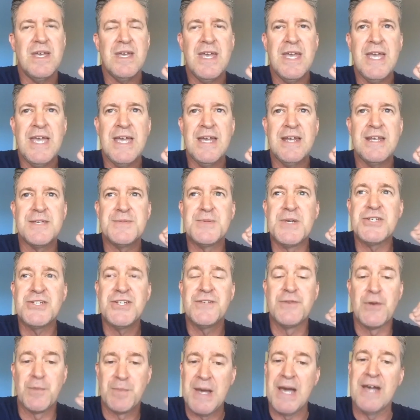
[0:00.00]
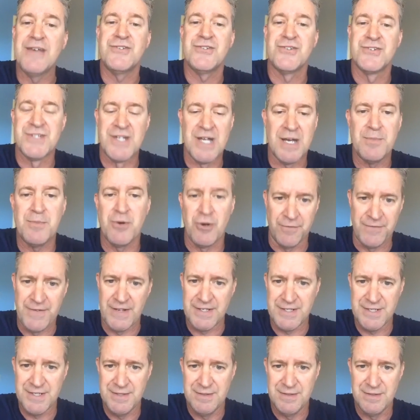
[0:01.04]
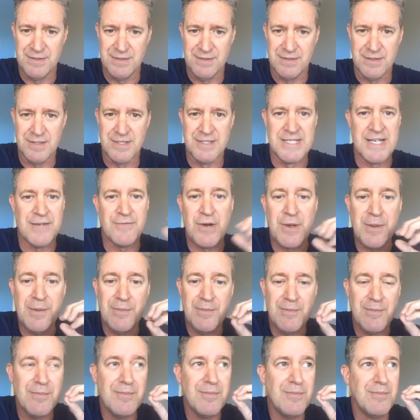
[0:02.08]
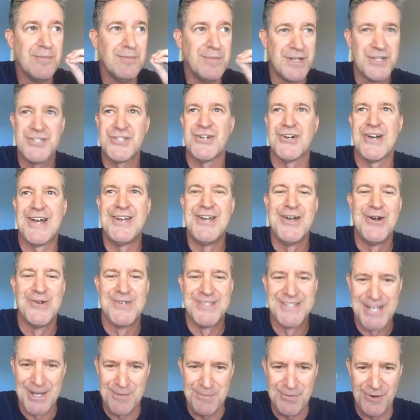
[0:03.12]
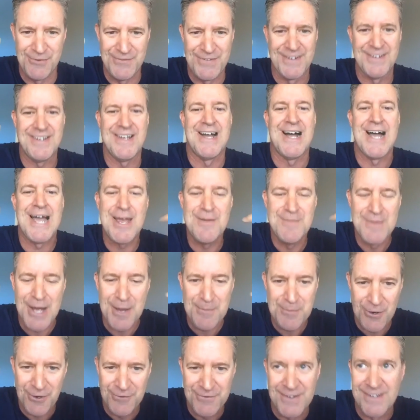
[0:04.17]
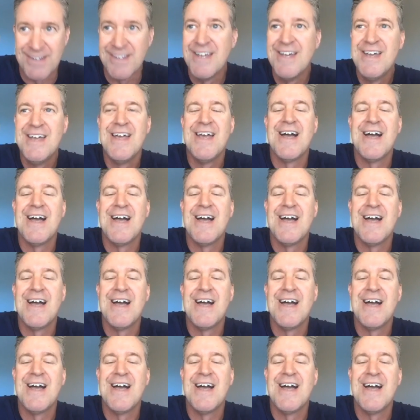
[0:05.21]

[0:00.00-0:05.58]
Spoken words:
and especially if your pastor is not perfect, because every minister I know is not perfect. I am not perfect.